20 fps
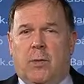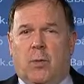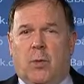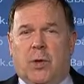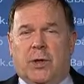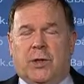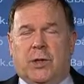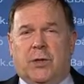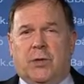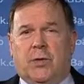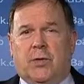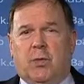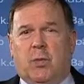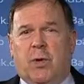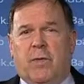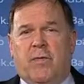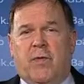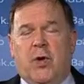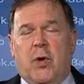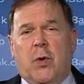which is
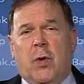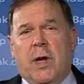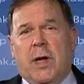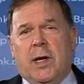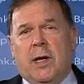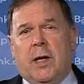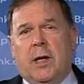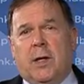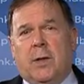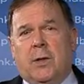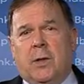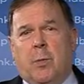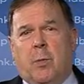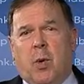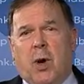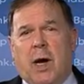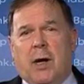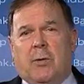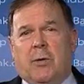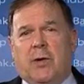reviewing the
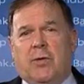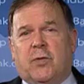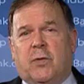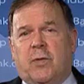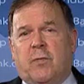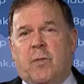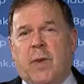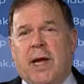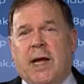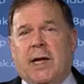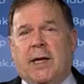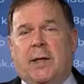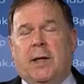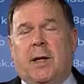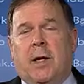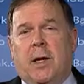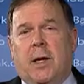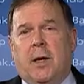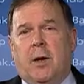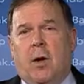progress we've
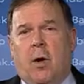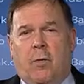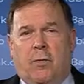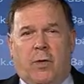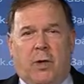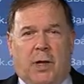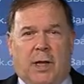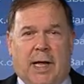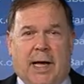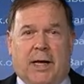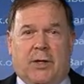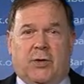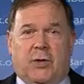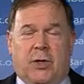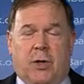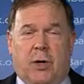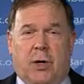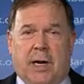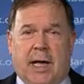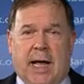made over the
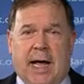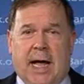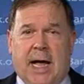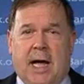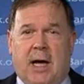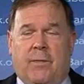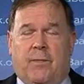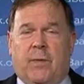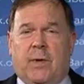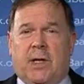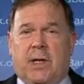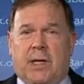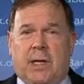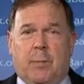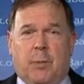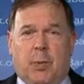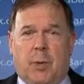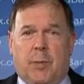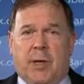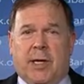last year and a half in
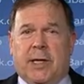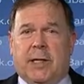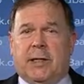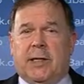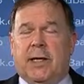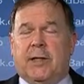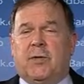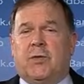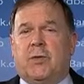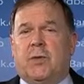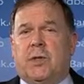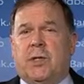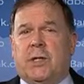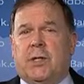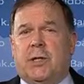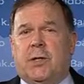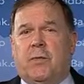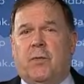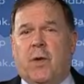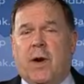implementing that
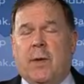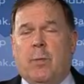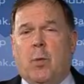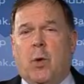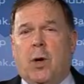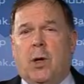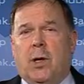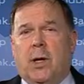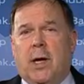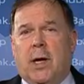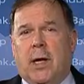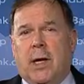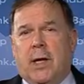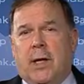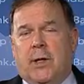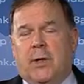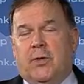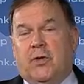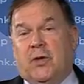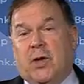strategic framework.
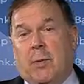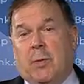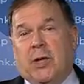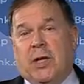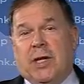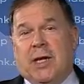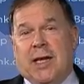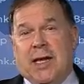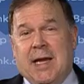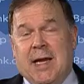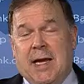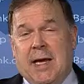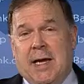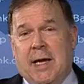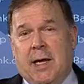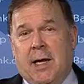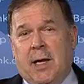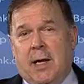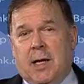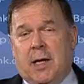Some of the
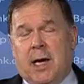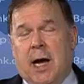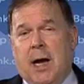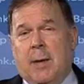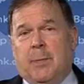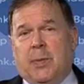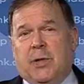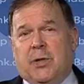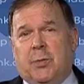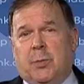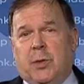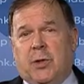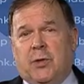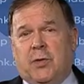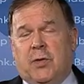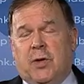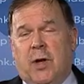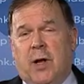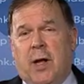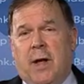key
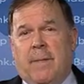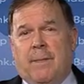accomplishments